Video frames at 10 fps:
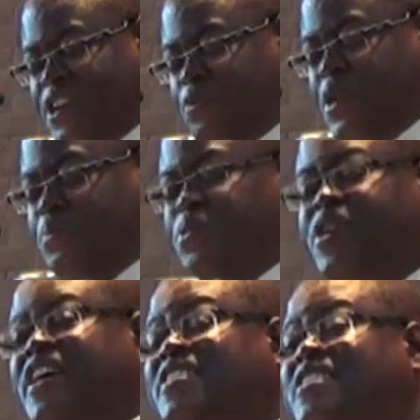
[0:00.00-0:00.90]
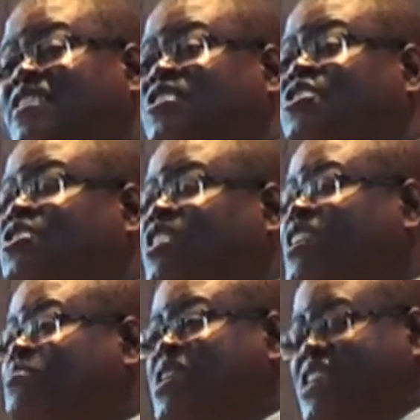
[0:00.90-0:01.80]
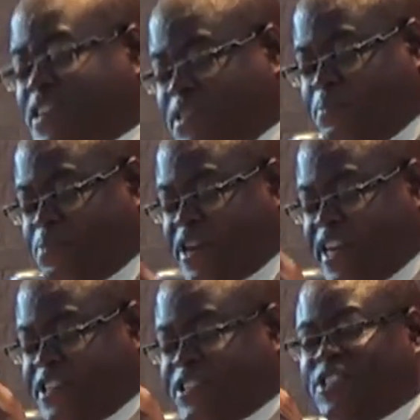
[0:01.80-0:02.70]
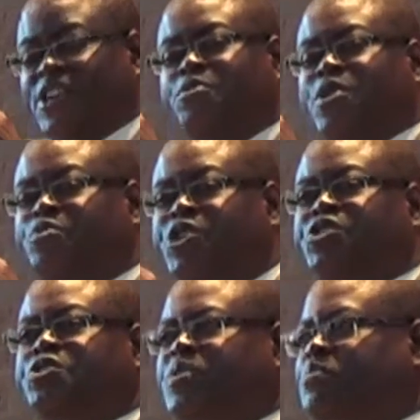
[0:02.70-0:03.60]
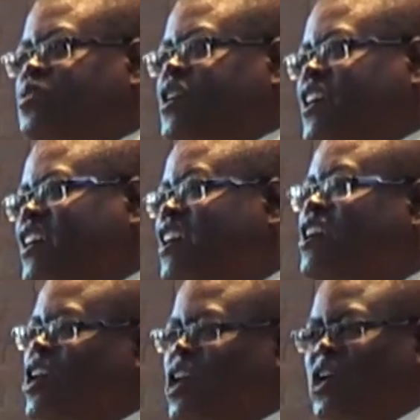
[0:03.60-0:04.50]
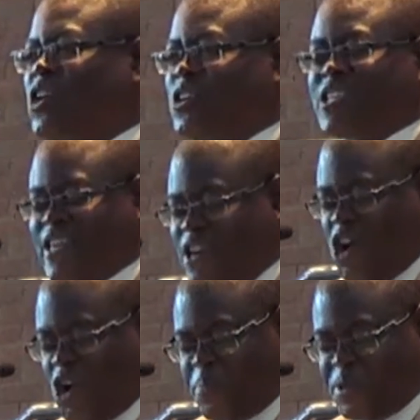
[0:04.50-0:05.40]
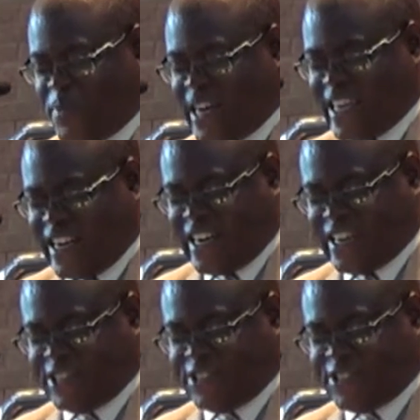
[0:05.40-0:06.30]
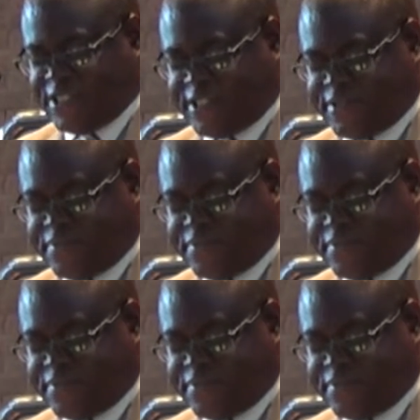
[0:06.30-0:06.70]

We pray these and many other prayers when we should be praying, Lord, open my eyes.